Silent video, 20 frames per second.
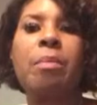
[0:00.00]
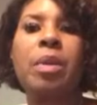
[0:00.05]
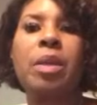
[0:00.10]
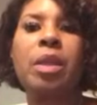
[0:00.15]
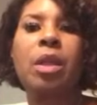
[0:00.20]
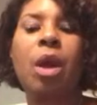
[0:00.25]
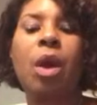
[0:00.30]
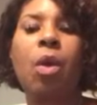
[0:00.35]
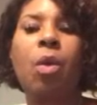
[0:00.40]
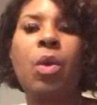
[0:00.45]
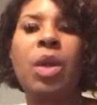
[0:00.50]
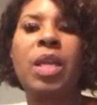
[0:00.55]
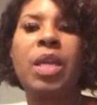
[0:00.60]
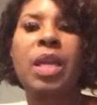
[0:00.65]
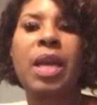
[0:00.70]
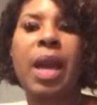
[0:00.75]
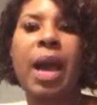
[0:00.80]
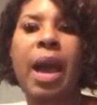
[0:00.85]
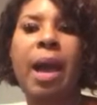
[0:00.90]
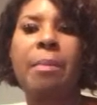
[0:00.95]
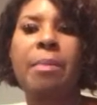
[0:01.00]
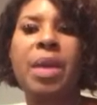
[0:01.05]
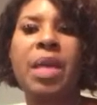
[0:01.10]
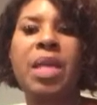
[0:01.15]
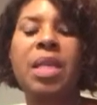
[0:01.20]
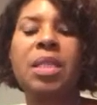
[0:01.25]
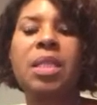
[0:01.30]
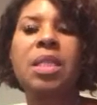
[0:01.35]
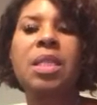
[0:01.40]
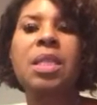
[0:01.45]
below in the
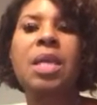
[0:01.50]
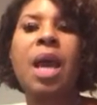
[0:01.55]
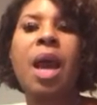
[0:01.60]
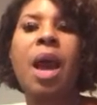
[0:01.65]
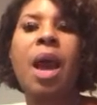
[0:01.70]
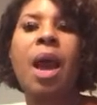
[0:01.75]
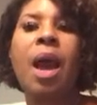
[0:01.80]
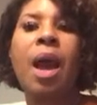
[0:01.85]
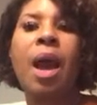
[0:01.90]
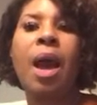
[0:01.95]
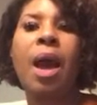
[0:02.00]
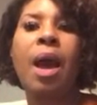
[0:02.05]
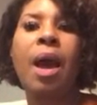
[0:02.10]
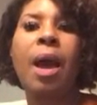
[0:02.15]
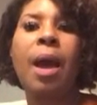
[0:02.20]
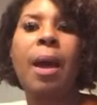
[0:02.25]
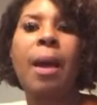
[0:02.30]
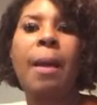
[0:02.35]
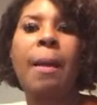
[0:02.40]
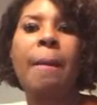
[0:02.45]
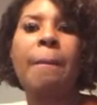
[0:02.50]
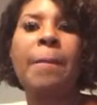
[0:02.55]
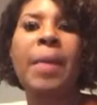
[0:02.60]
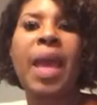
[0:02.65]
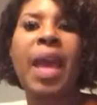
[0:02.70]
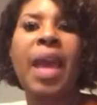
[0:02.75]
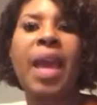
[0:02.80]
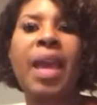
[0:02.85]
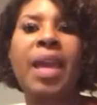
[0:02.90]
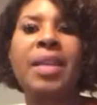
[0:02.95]
comments.
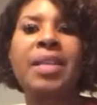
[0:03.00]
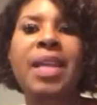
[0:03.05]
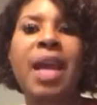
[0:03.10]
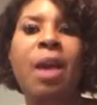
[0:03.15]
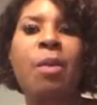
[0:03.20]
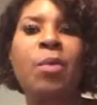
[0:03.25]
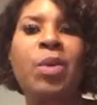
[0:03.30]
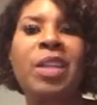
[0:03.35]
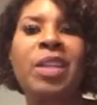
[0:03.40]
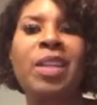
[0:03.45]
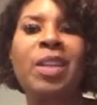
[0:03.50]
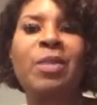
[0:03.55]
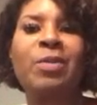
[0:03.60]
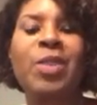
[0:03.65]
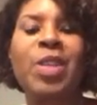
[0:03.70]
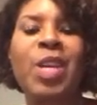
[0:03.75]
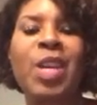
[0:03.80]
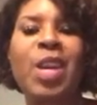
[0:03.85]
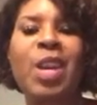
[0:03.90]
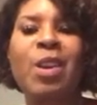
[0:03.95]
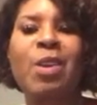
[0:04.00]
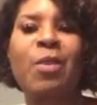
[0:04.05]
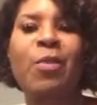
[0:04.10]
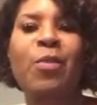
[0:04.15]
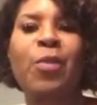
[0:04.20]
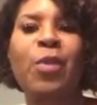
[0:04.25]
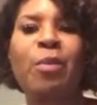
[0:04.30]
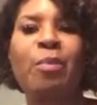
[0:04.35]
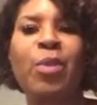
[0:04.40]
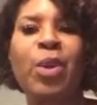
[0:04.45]
And I would love to hear
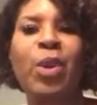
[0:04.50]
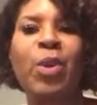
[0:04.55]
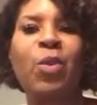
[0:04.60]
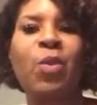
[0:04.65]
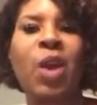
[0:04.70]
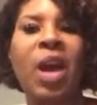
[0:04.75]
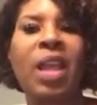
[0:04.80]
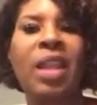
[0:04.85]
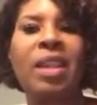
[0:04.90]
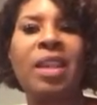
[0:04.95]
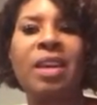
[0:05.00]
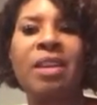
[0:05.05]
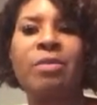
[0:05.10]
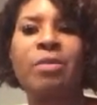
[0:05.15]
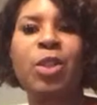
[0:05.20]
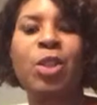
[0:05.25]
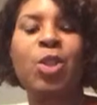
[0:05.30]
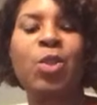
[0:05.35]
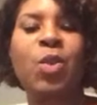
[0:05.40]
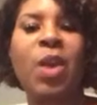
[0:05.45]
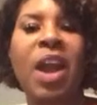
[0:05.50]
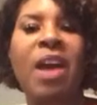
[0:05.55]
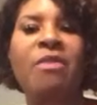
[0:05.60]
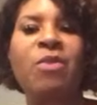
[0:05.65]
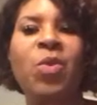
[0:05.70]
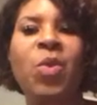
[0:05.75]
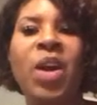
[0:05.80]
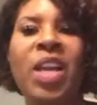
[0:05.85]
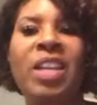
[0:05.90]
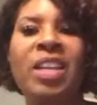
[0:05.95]
from you. I love to
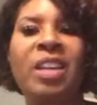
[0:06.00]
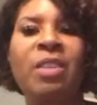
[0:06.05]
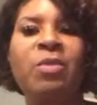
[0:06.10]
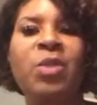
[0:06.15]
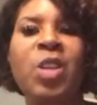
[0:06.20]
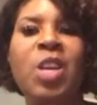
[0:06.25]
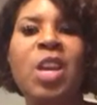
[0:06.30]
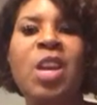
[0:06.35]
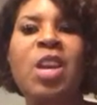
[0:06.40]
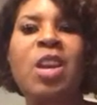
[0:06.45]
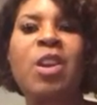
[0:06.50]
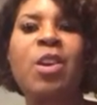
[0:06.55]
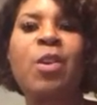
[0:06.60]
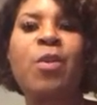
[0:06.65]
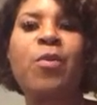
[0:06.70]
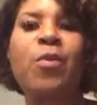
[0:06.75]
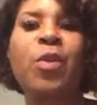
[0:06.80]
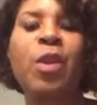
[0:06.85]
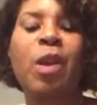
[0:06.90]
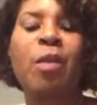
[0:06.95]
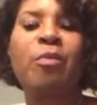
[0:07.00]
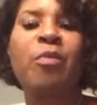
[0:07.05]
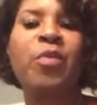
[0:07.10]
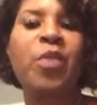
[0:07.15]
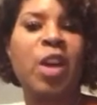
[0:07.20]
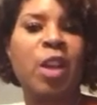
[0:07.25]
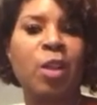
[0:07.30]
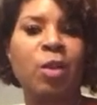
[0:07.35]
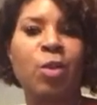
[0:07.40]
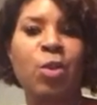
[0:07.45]
travel. I love to hear from
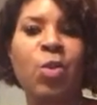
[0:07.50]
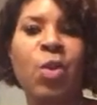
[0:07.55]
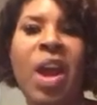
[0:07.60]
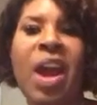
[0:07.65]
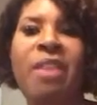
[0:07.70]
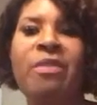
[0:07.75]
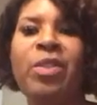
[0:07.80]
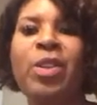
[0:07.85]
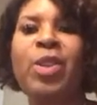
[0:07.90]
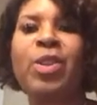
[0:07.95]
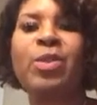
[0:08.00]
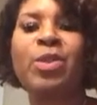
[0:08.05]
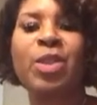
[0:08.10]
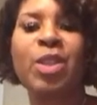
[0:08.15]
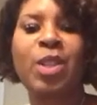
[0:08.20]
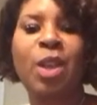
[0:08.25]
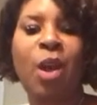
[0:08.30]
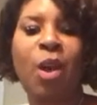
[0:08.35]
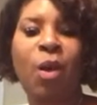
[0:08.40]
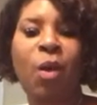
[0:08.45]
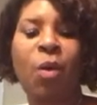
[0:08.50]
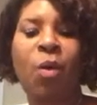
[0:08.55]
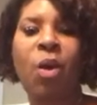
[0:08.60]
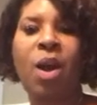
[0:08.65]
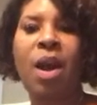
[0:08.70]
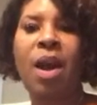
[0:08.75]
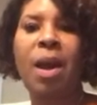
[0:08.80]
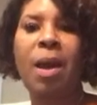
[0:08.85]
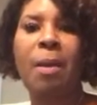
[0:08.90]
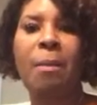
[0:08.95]
fellow travelers. So
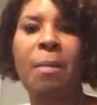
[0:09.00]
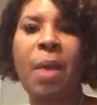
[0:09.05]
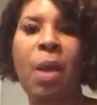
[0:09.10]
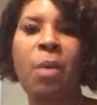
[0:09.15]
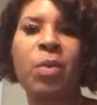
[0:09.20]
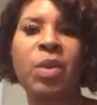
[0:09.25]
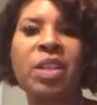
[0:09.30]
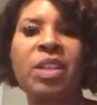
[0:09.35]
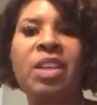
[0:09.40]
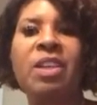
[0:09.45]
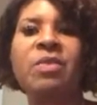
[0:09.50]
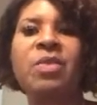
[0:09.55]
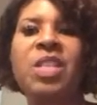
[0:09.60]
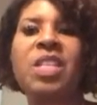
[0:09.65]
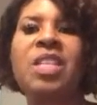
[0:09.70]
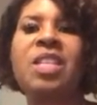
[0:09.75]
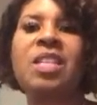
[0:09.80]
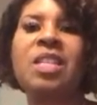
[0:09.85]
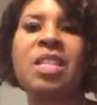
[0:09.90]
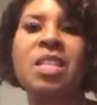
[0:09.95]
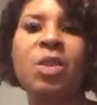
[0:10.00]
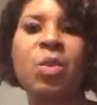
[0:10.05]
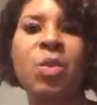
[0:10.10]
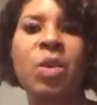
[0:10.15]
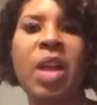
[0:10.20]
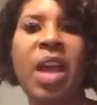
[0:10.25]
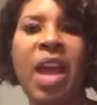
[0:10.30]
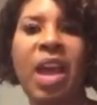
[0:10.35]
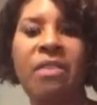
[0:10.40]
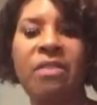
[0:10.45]
I would love to
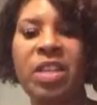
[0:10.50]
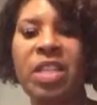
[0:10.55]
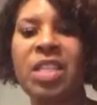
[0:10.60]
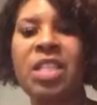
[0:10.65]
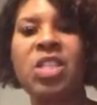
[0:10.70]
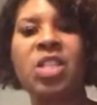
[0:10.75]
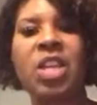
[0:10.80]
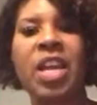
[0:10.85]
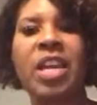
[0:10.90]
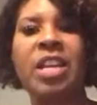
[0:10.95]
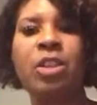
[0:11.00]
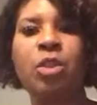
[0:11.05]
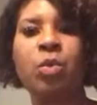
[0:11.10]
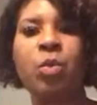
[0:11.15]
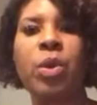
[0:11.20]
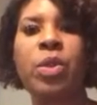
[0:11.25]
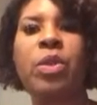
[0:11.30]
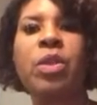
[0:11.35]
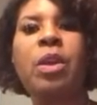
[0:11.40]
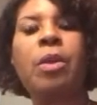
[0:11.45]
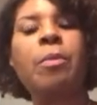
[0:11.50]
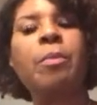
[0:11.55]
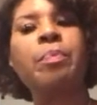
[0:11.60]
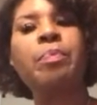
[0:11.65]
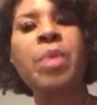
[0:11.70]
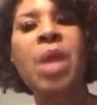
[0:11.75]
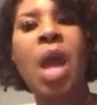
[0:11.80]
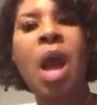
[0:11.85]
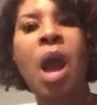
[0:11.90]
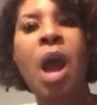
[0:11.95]
have an exchange with you.
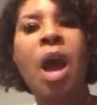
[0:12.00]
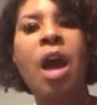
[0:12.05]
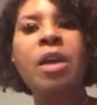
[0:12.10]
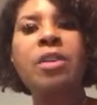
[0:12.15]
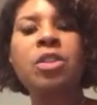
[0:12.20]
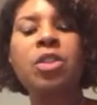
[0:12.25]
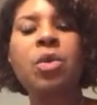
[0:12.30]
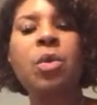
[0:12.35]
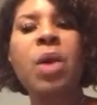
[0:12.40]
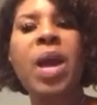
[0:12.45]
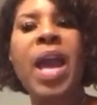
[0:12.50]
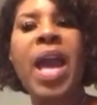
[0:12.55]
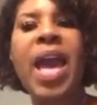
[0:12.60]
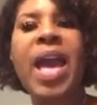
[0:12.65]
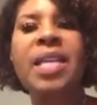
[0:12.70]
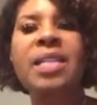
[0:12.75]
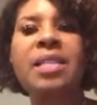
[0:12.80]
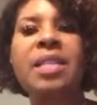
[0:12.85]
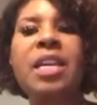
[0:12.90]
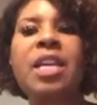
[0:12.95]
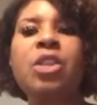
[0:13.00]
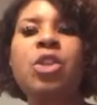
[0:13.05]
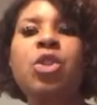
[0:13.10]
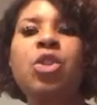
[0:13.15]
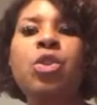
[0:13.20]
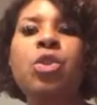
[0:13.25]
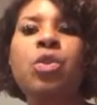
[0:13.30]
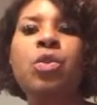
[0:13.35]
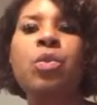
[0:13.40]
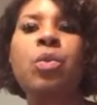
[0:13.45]
Also, I ask
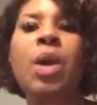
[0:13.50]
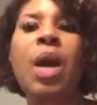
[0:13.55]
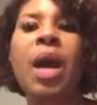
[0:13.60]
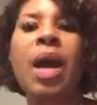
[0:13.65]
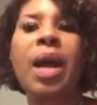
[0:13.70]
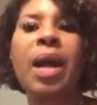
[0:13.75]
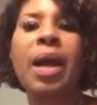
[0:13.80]
that you